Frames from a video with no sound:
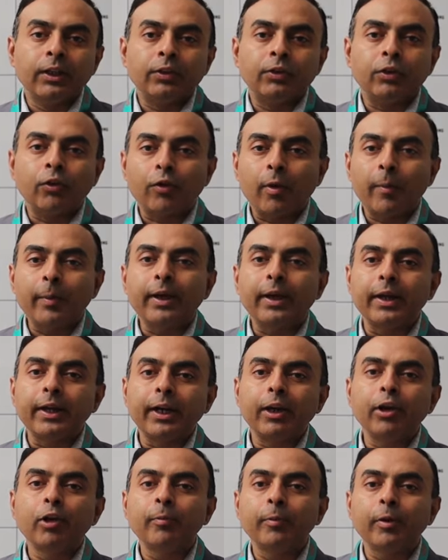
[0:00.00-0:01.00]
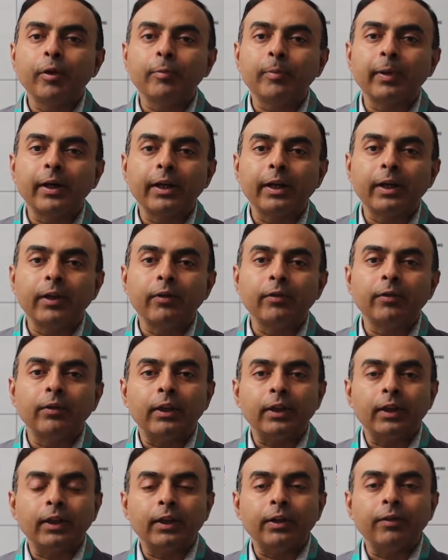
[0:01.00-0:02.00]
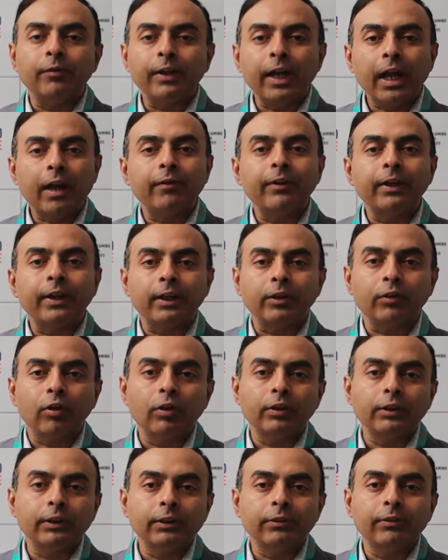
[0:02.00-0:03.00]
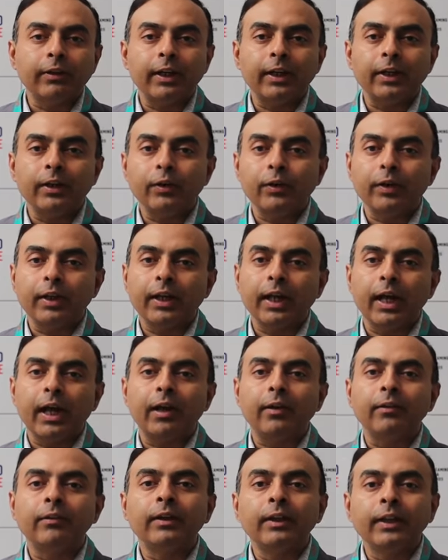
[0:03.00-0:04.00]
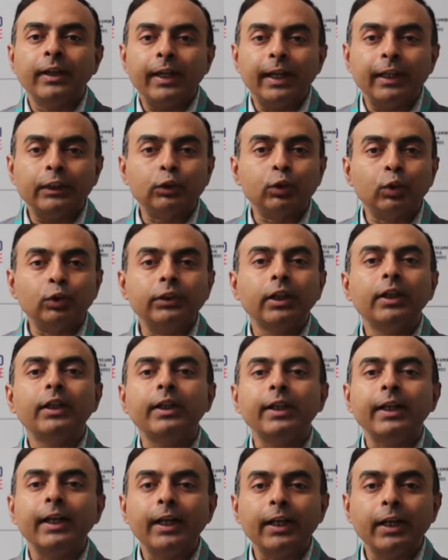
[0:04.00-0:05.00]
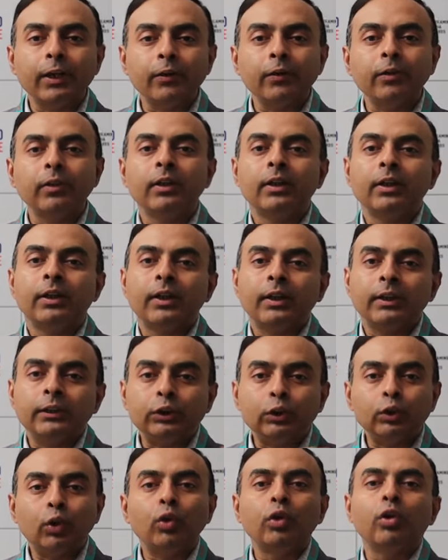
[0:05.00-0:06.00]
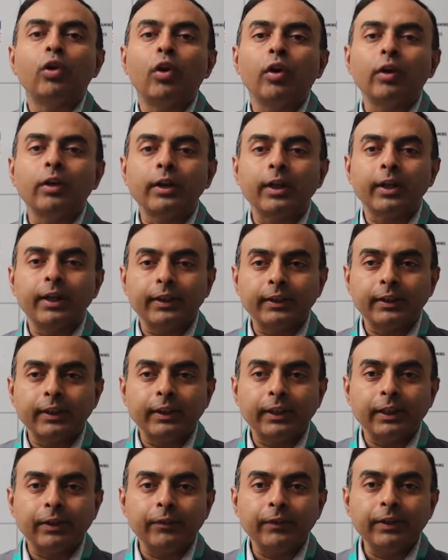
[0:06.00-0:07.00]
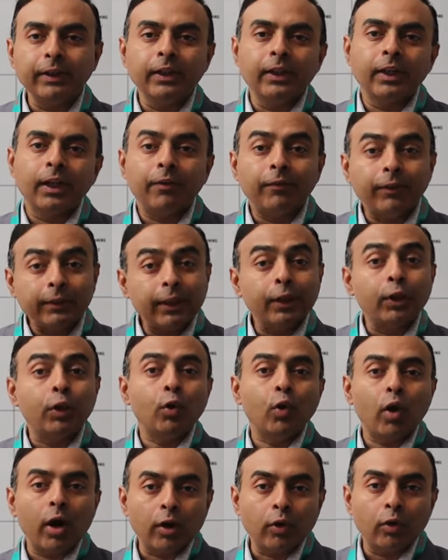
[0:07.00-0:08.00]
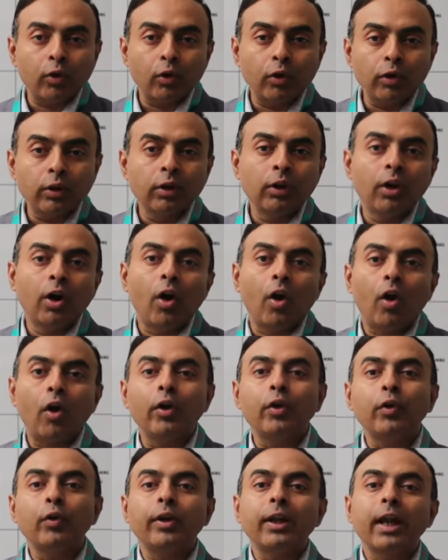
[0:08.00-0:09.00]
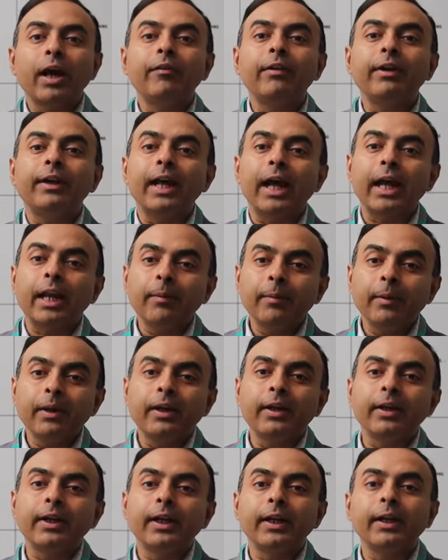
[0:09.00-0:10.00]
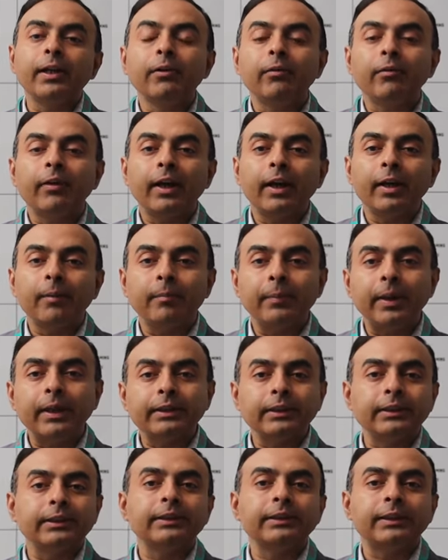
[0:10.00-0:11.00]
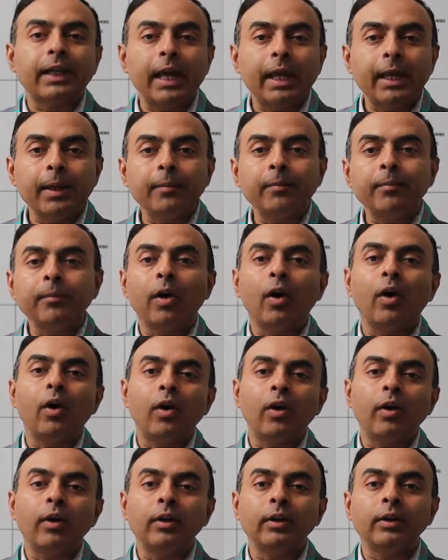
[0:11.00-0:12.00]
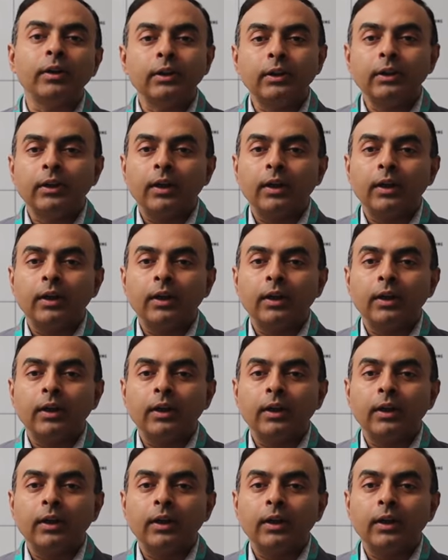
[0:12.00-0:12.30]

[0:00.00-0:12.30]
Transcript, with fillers: So from a creative perspective, we have a technology where you can have a social creative shown on connected TV with a QR code, or you can have a dynamic creative where basis time or